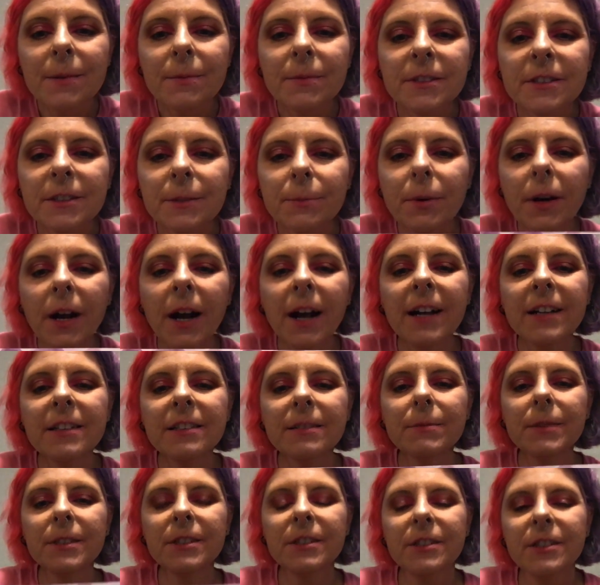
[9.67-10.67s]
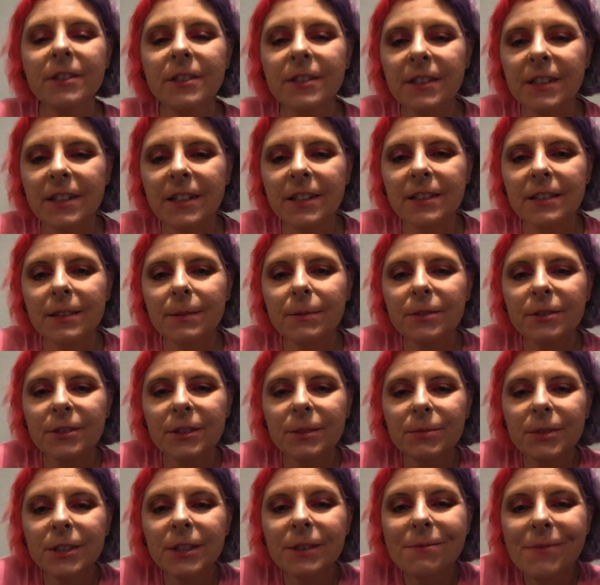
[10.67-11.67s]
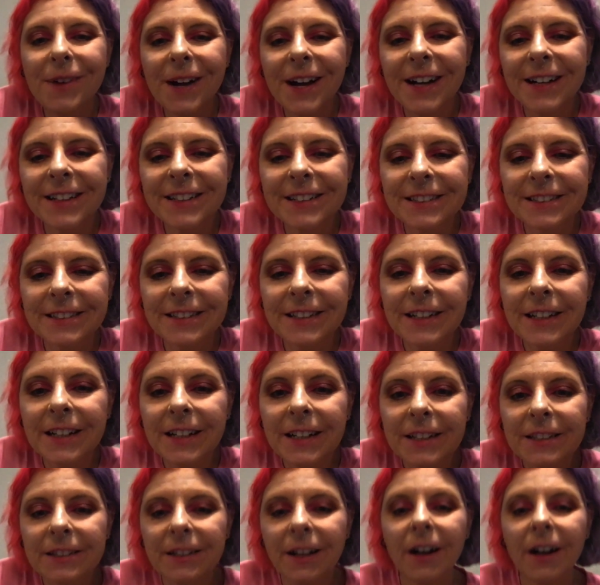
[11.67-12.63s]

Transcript: surprise mystery subscription box. It's